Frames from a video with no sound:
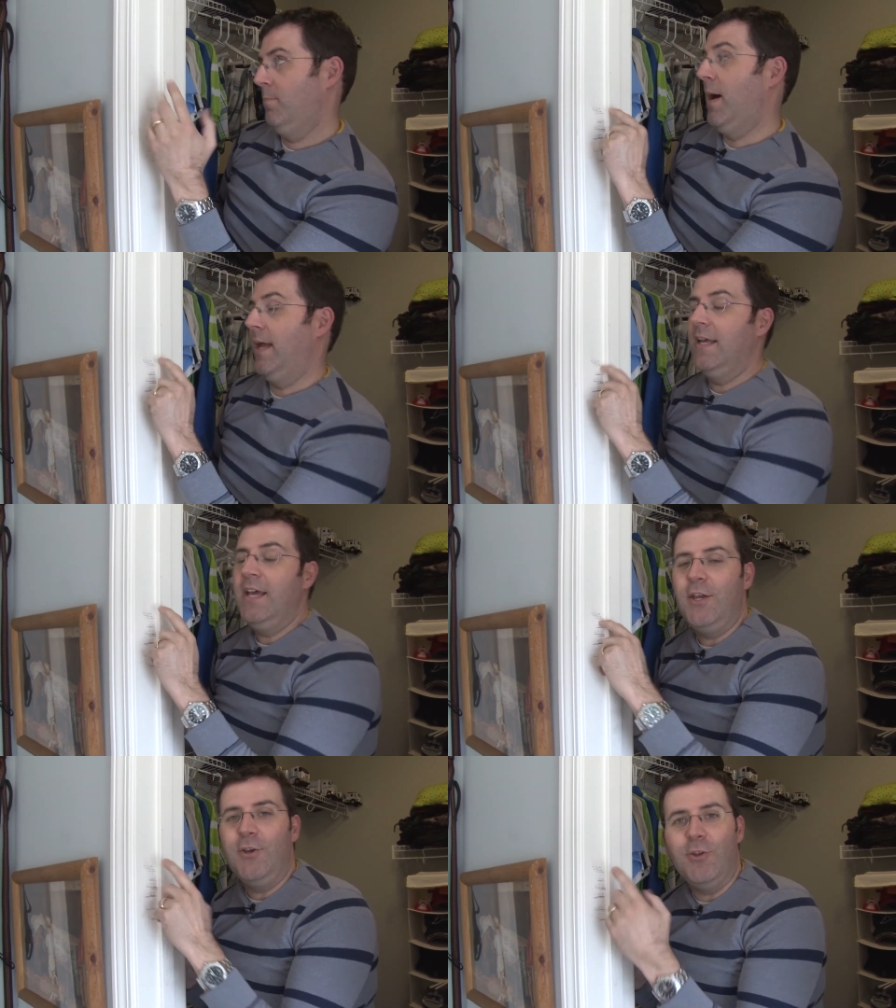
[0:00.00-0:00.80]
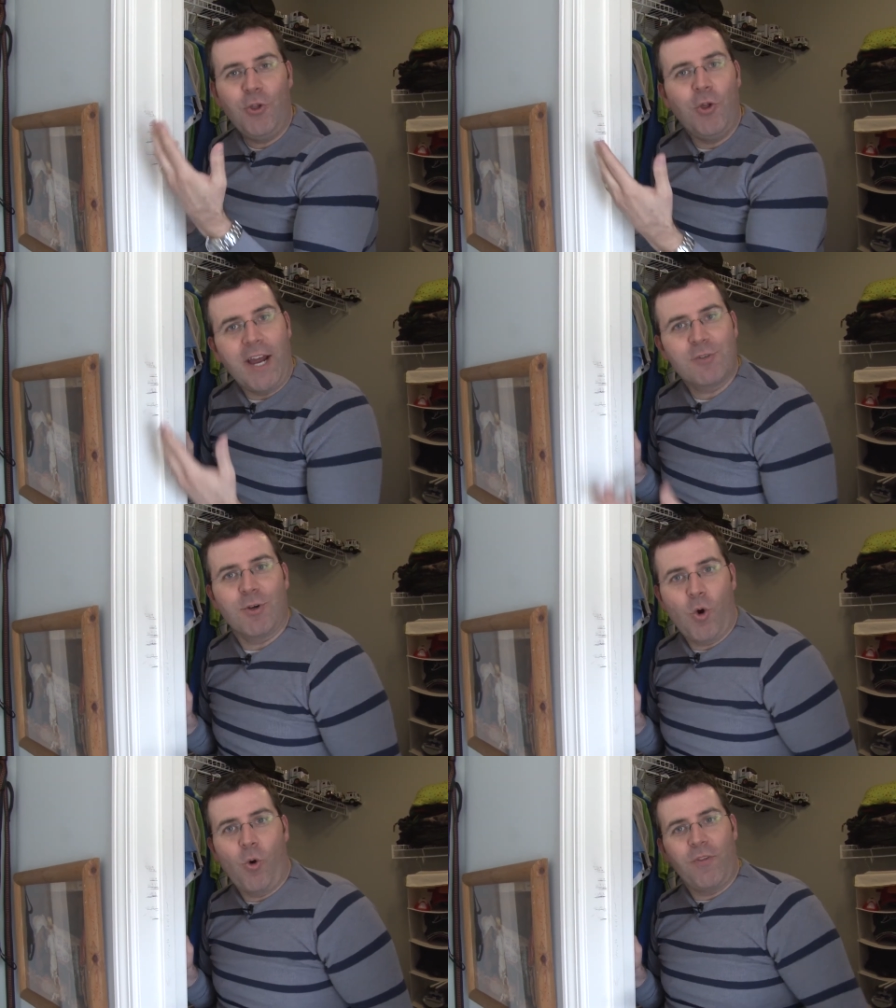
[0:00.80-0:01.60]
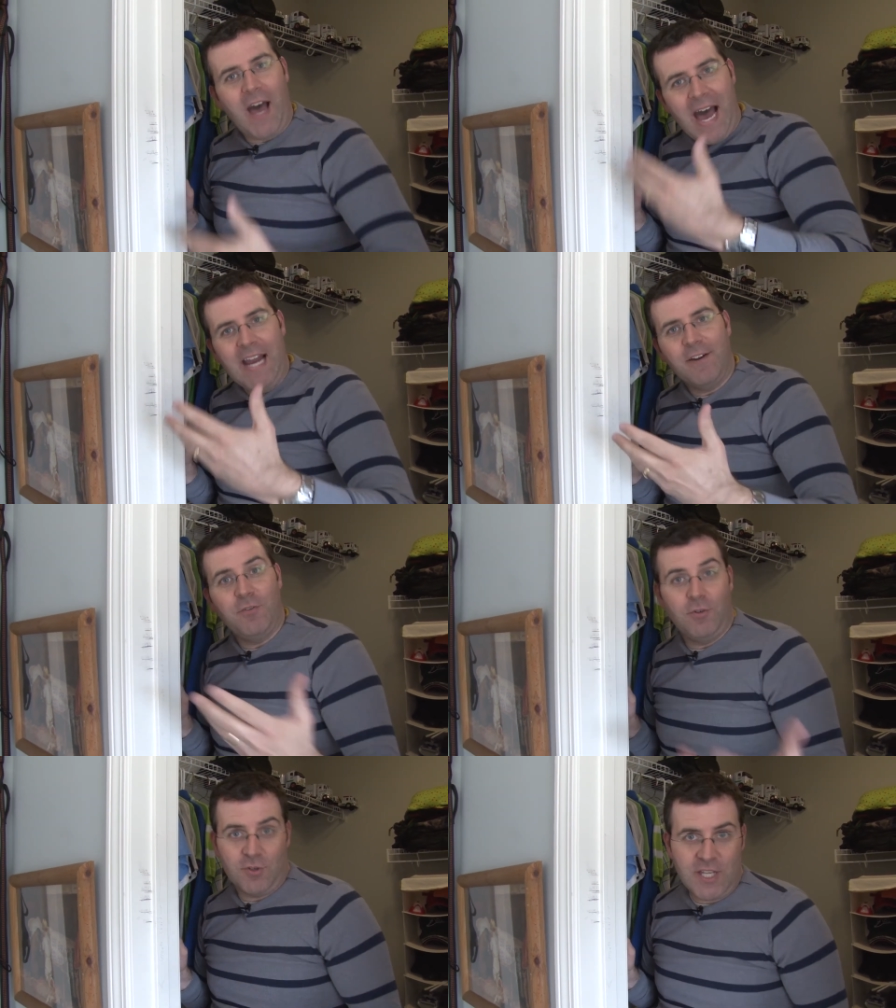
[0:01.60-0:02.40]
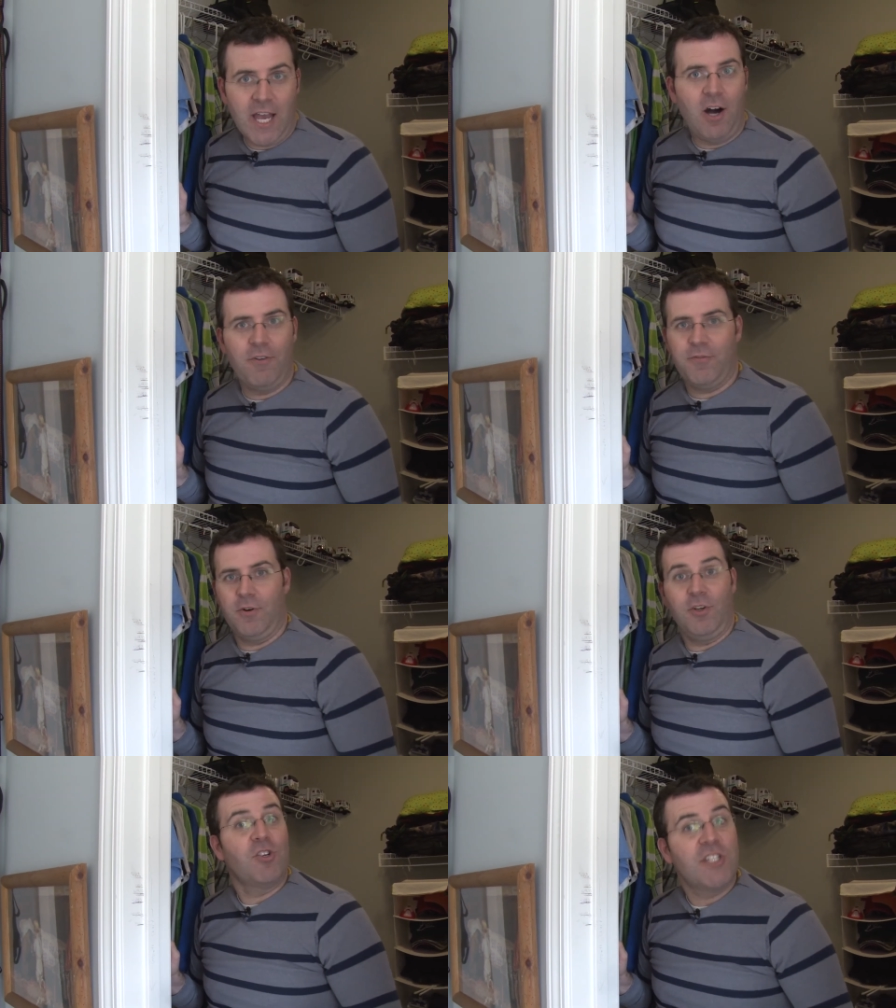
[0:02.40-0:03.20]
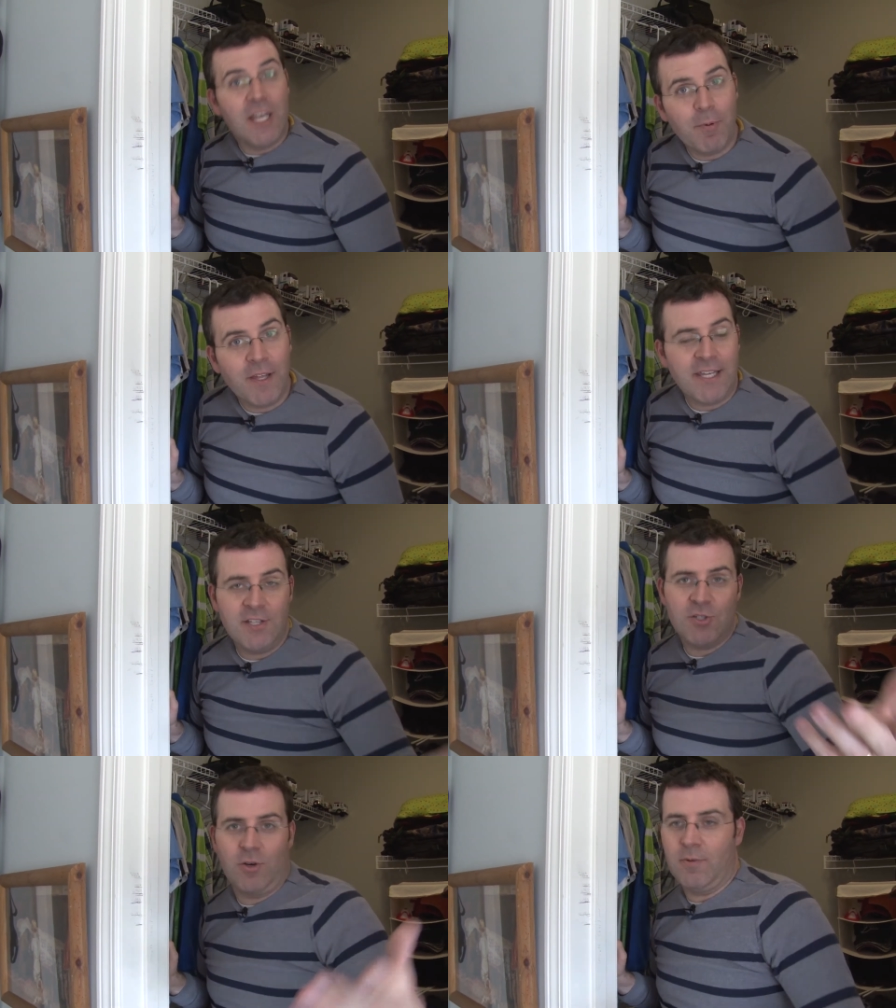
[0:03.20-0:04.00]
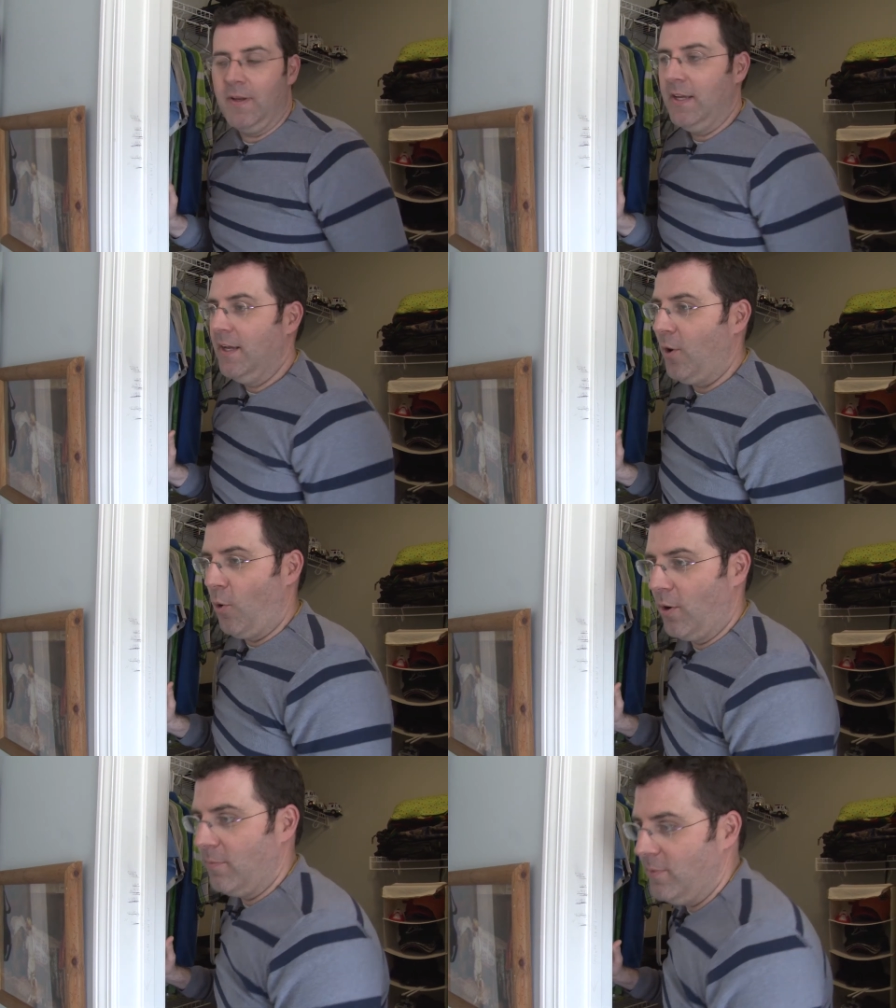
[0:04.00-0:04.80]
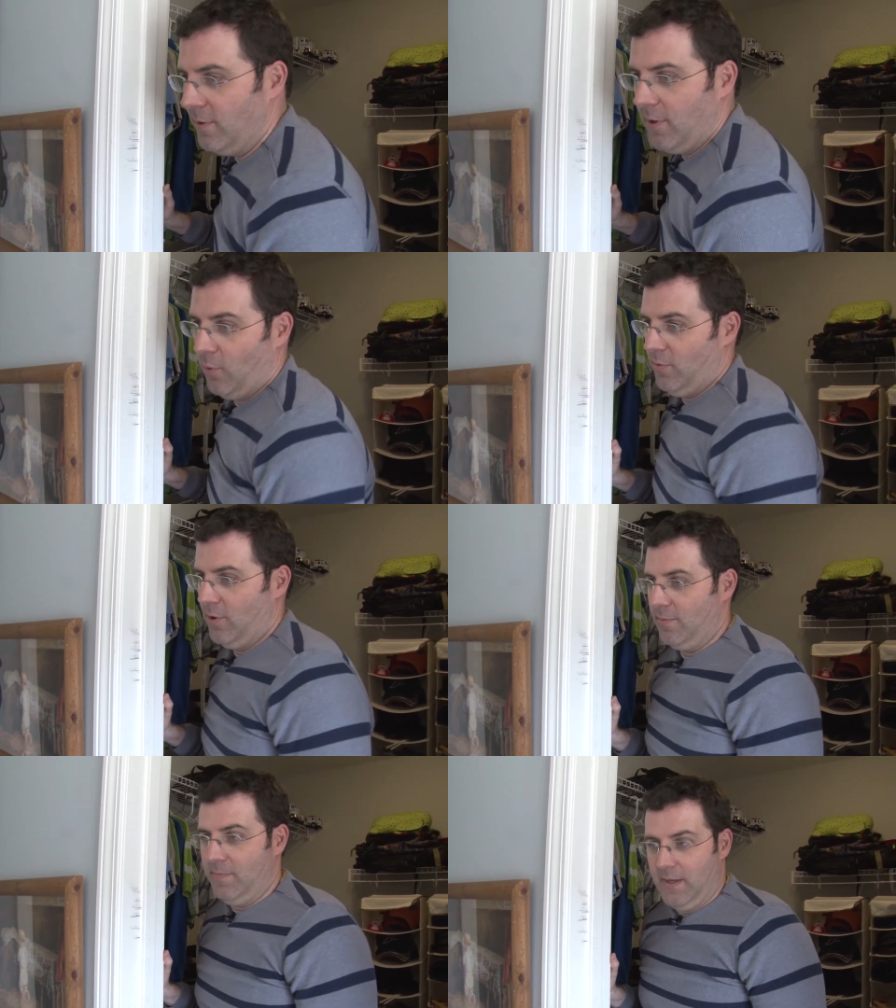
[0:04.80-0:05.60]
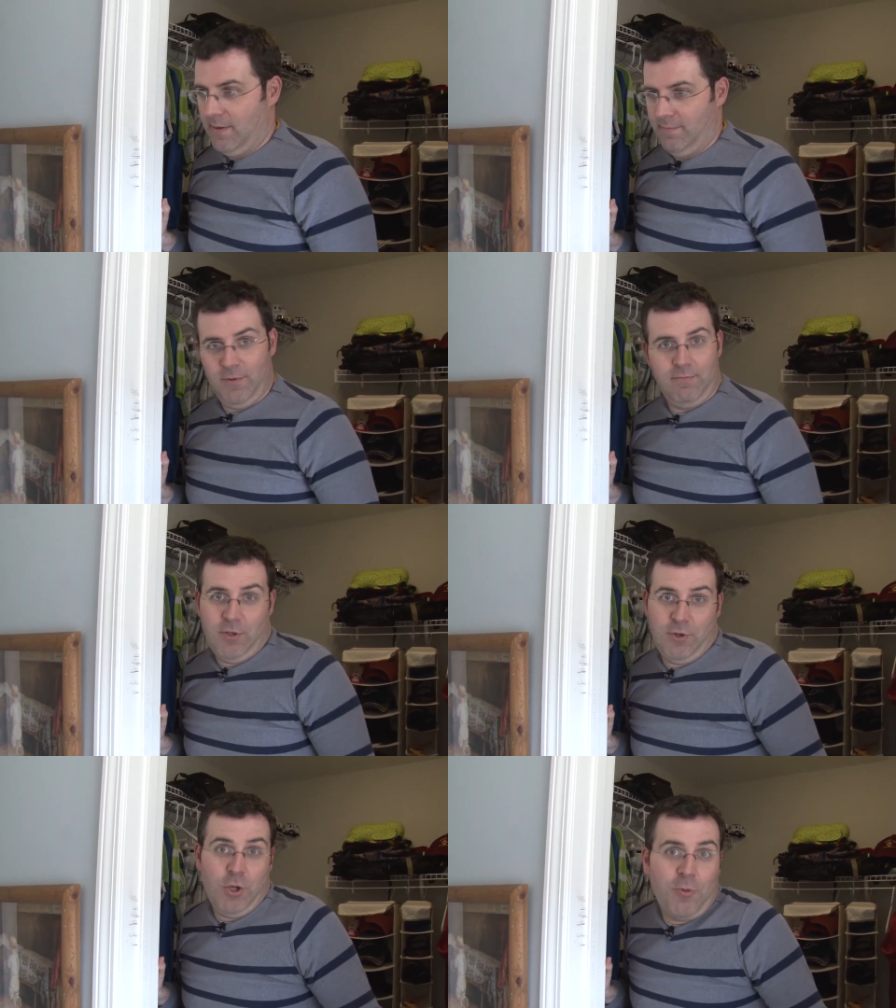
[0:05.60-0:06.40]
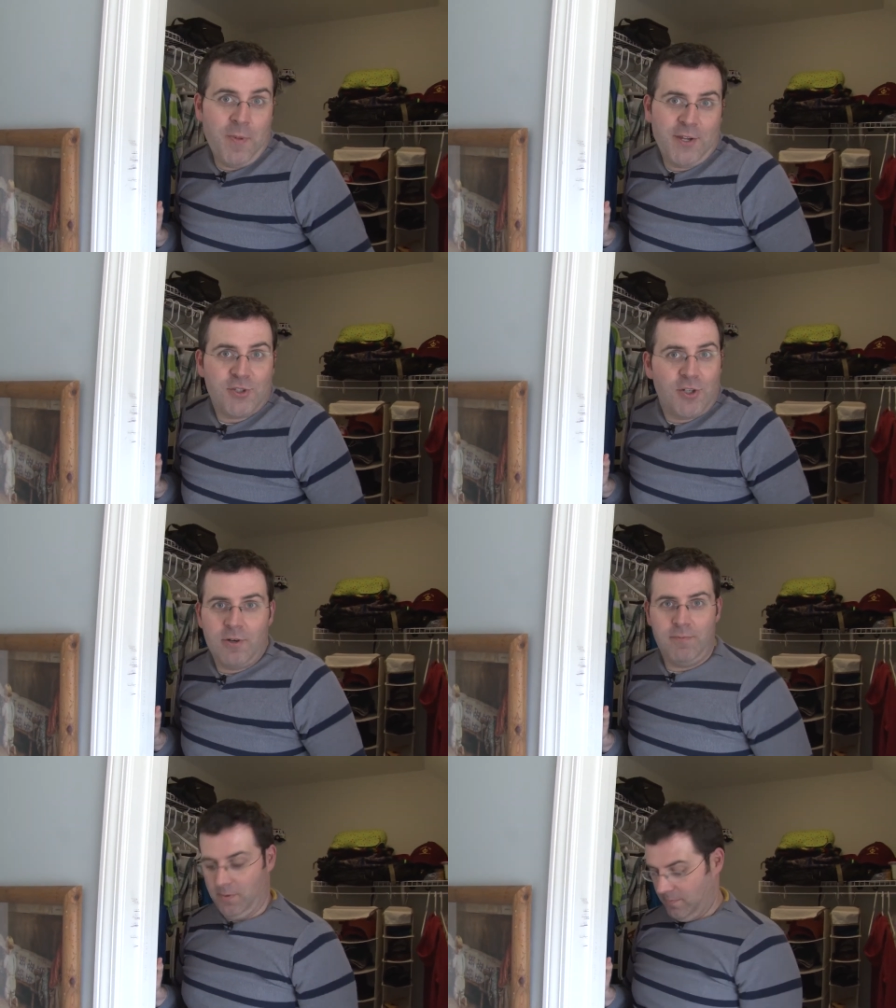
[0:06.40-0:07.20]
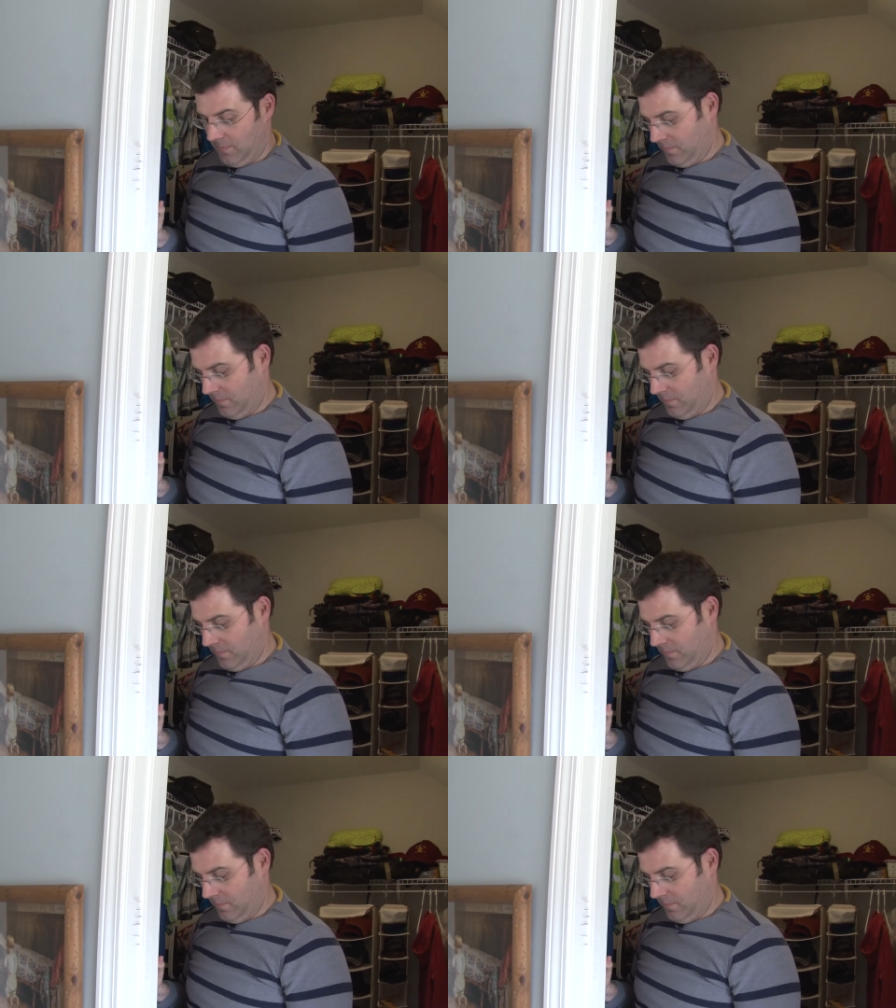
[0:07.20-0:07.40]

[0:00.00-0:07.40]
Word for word: But you, you like to record the height of yourself or your siblings or or you know your your youth minister.